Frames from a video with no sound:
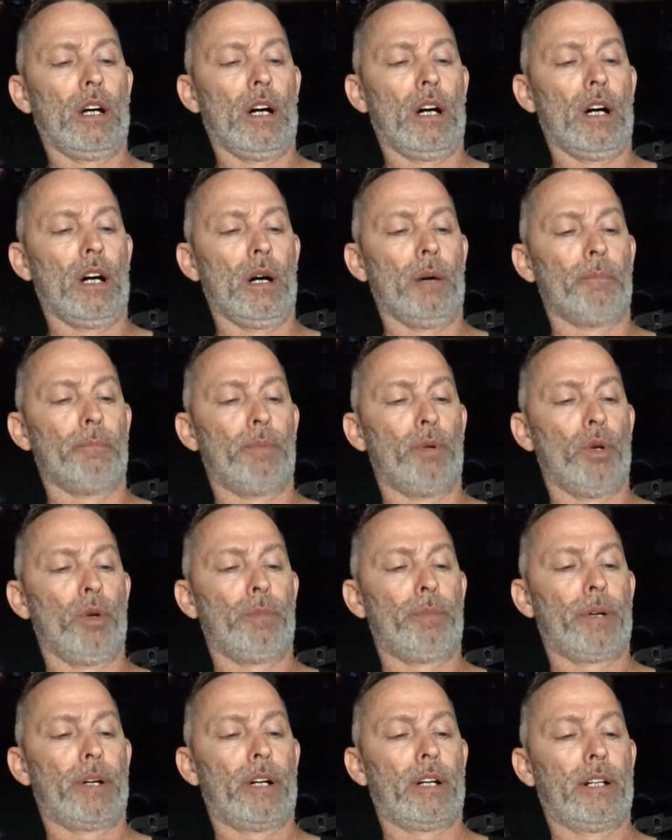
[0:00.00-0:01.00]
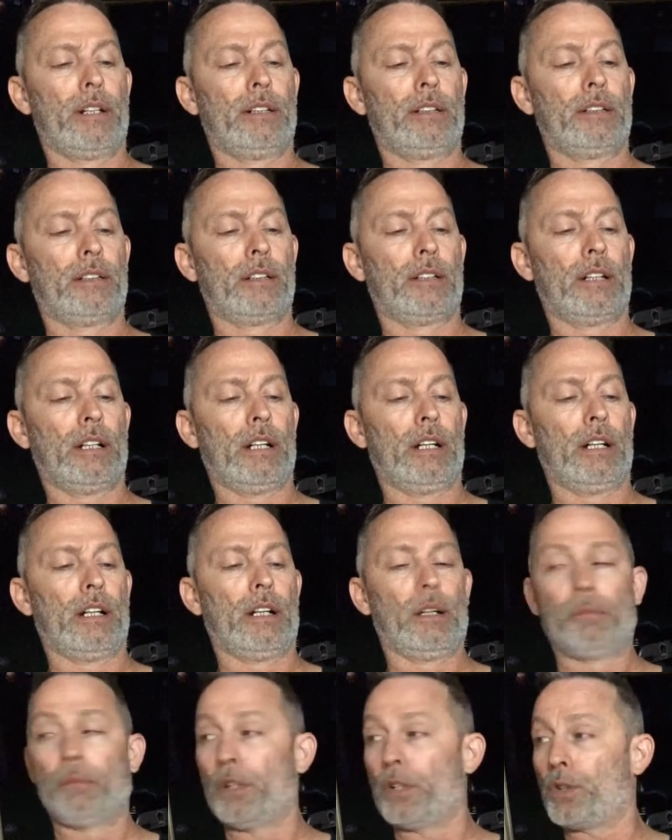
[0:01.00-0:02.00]
Boop.
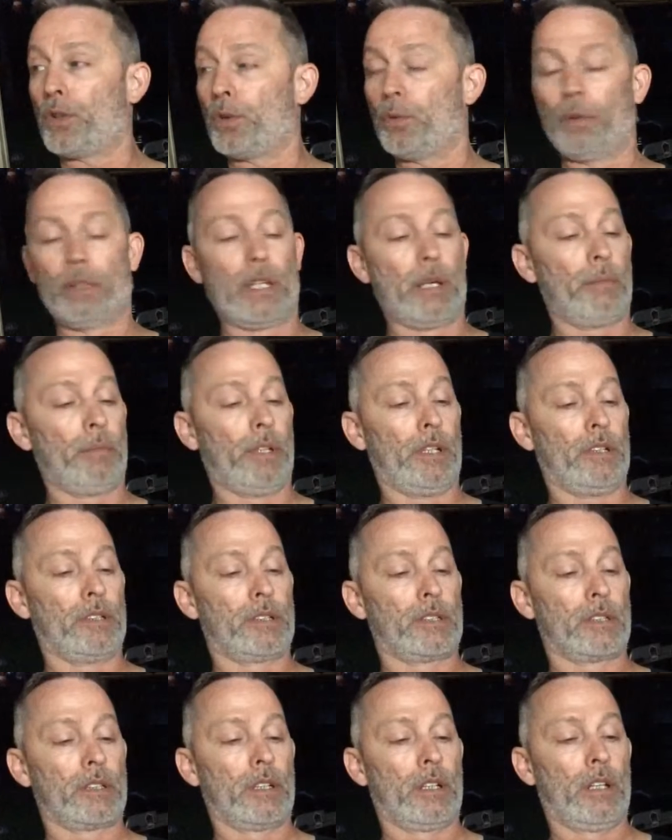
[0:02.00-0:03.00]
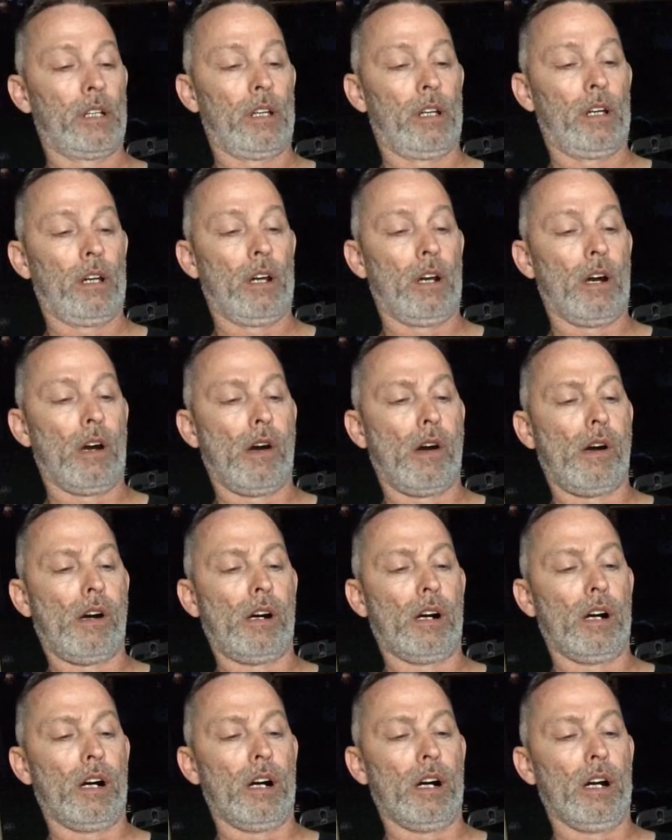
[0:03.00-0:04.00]
I'm not sure what that means.
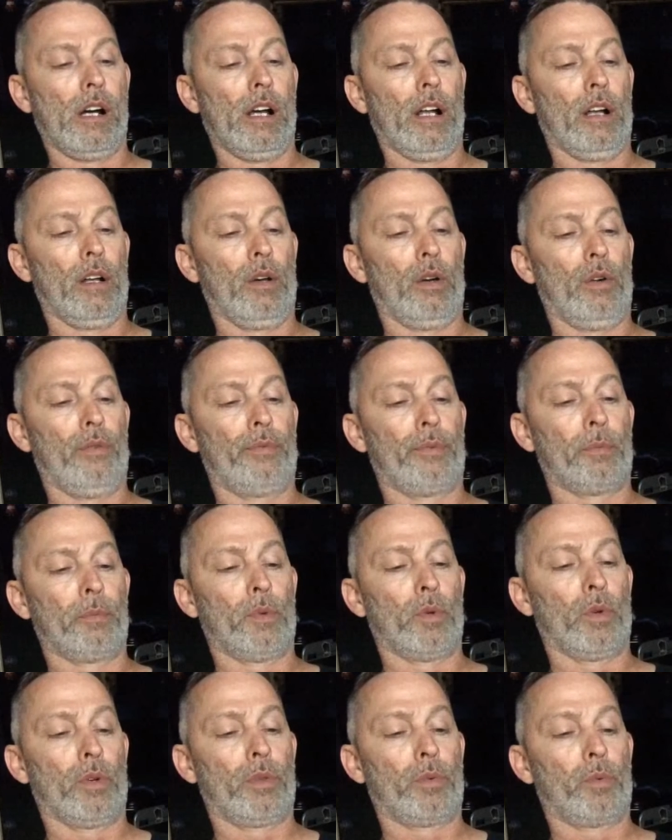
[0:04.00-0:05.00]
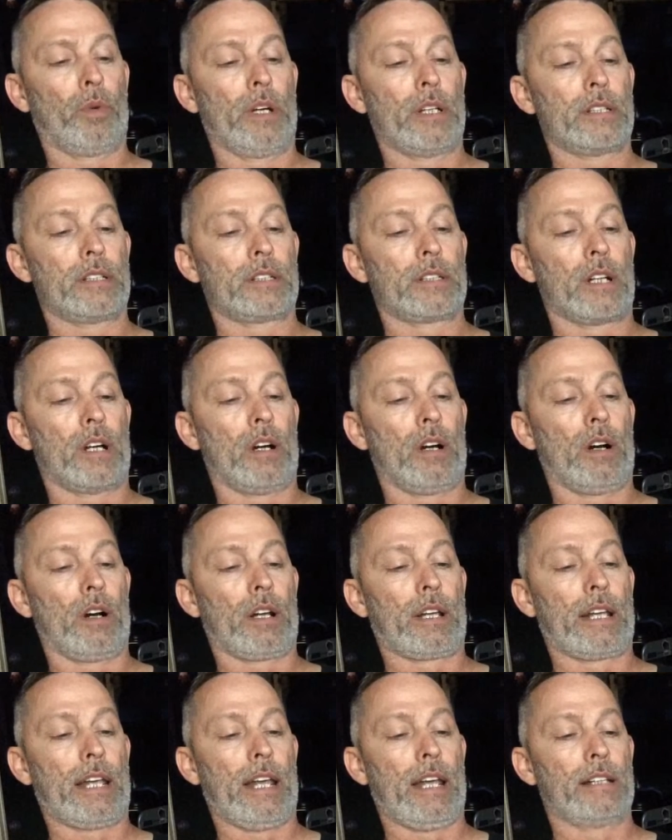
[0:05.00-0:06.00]
Hello from Northwest
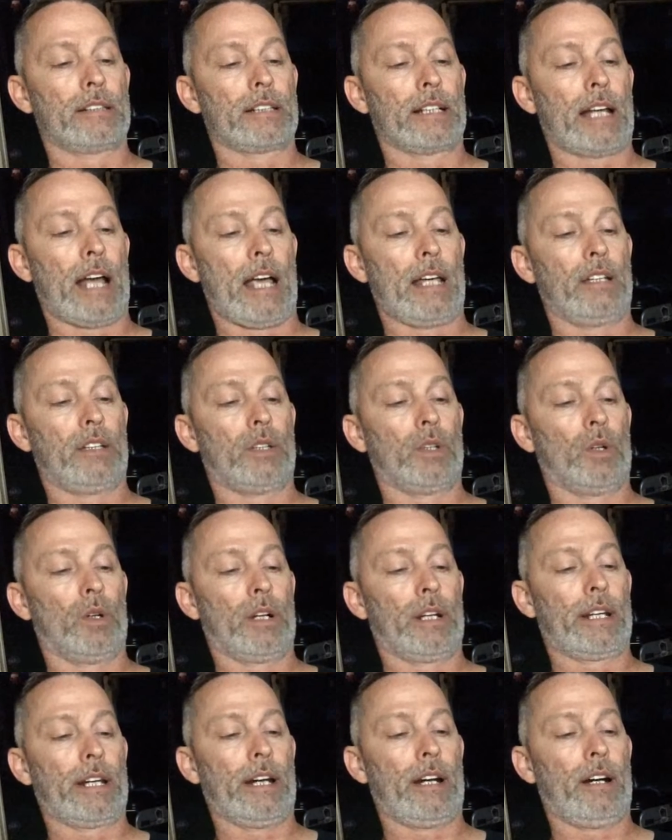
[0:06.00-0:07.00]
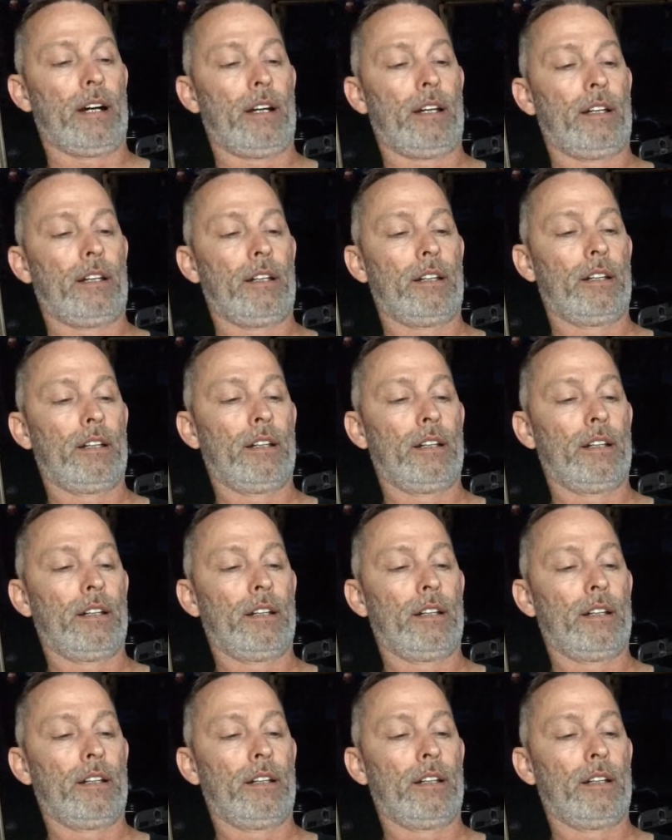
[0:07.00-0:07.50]
Arkansas. How you doing, Gary?